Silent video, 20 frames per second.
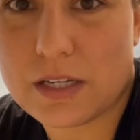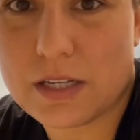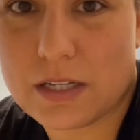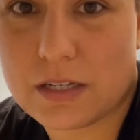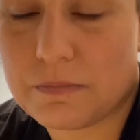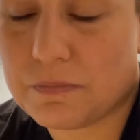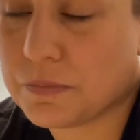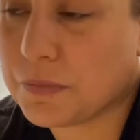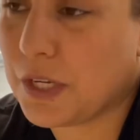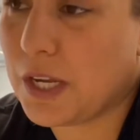
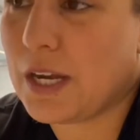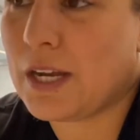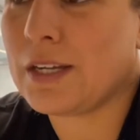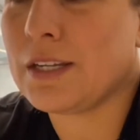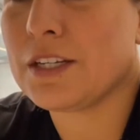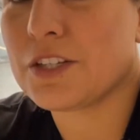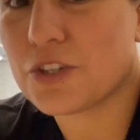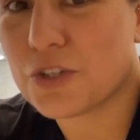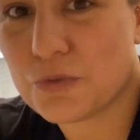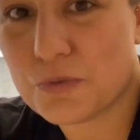and I
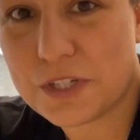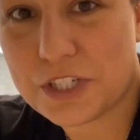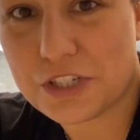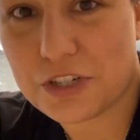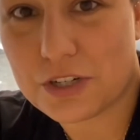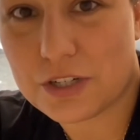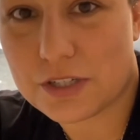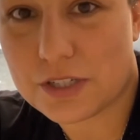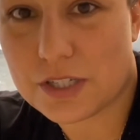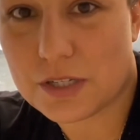need to go
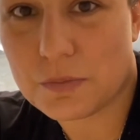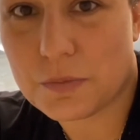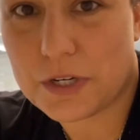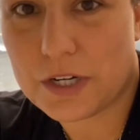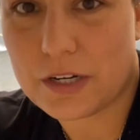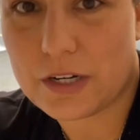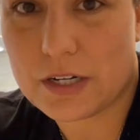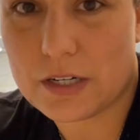recharge somewhere.